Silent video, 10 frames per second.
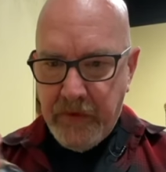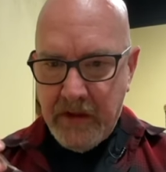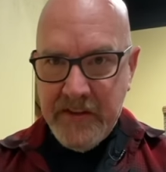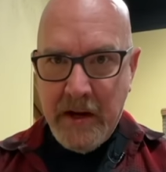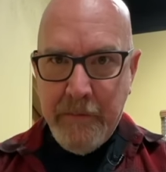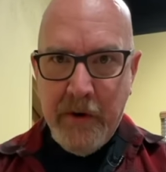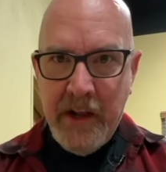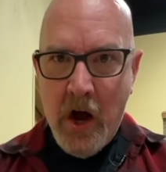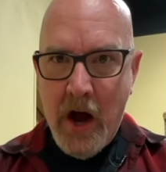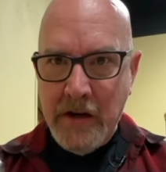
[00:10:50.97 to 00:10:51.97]
It's like putting
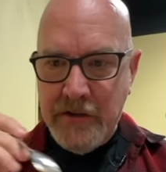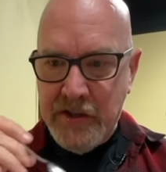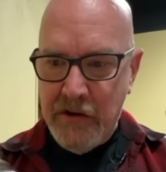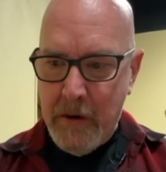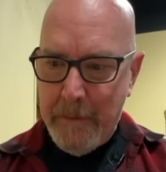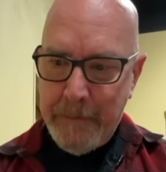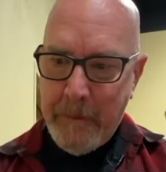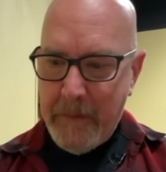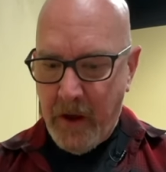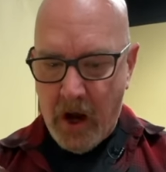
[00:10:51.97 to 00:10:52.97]
hot syrup
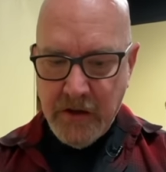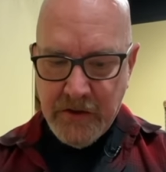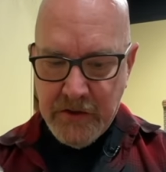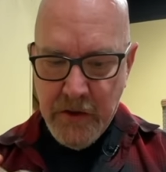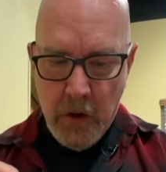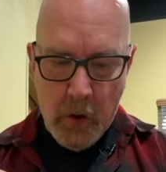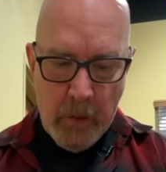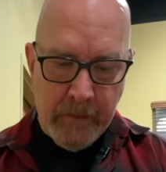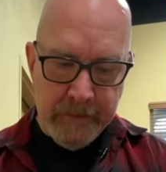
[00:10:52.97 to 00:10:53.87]
on snow